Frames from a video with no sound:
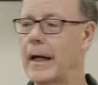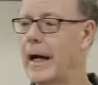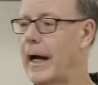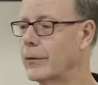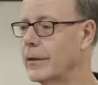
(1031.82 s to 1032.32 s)

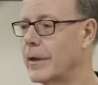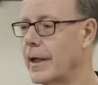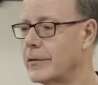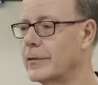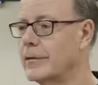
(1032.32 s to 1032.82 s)
How did
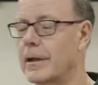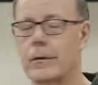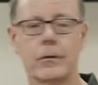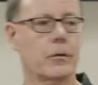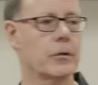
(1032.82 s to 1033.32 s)
Hudson
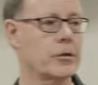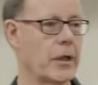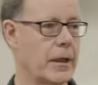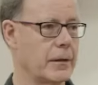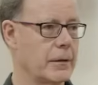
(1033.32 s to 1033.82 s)
Taylor go to
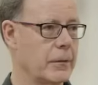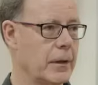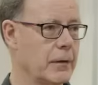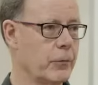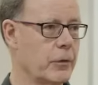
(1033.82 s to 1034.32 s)
China
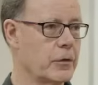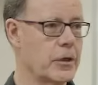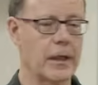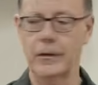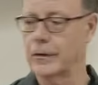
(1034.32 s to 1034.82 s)
and live with the
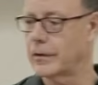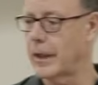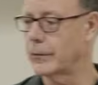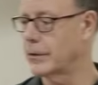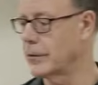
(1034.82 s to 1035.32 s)
Chinese?
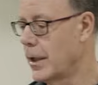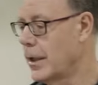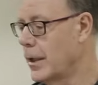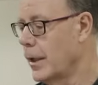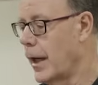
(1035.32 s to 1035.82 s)
How did
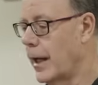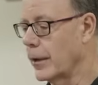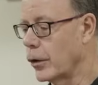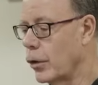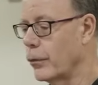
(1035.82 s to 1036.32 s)

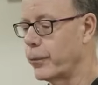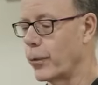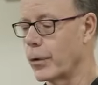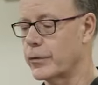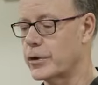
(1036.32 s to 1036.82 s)
Jonathan
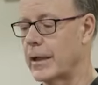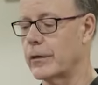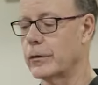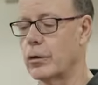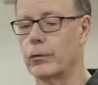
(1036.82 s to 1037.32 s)

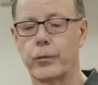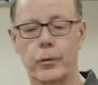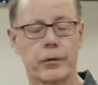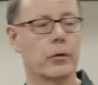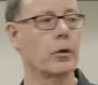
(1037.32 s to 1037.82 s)

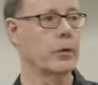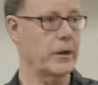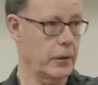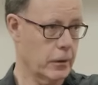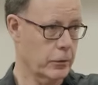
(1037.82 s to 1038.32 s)
Goforth go
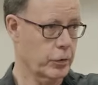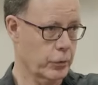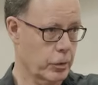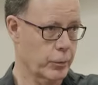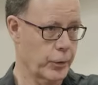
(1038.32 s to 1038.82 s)
here to
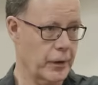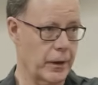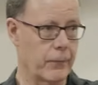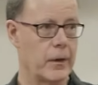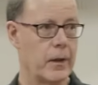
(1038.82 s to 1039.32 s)

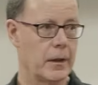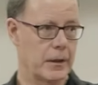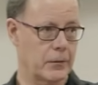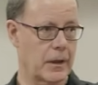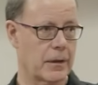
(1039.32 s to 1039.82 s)
Korea?
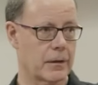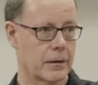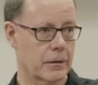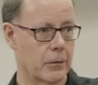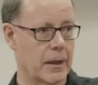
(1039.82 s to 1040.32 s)
He's kind of
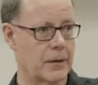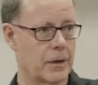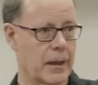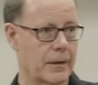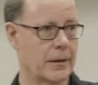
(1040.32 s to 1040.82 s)
the
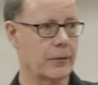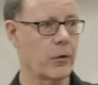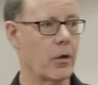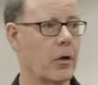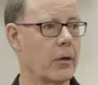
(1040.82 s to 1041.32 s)
granddaddy of
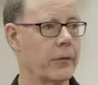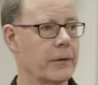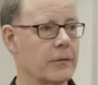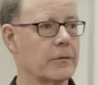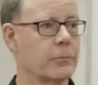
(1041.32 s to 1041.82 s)
all
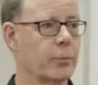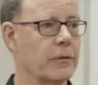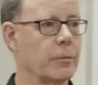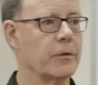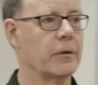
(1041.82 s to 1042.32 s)
this
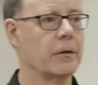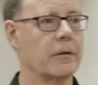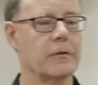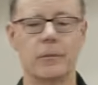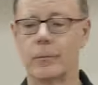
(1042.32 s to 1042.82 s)

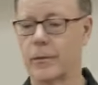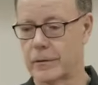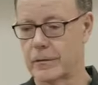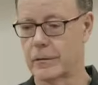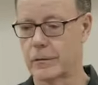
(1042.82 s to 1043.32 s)
Presbyterianism
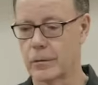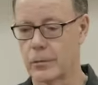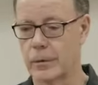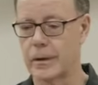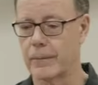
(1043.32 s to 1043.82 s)
that's in
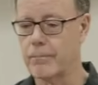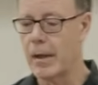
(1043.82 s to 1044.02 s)
Korea.